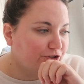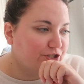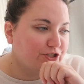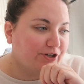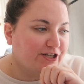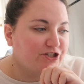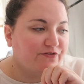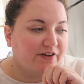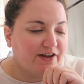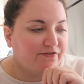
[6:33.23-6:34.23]
her estranged
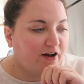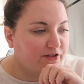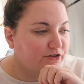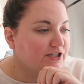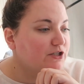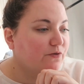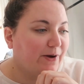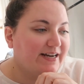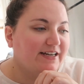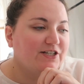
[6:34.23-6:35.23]
Fae father, is
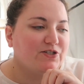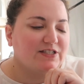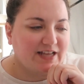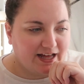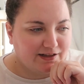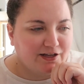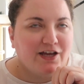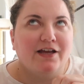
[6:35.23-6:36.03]
threatening to sell.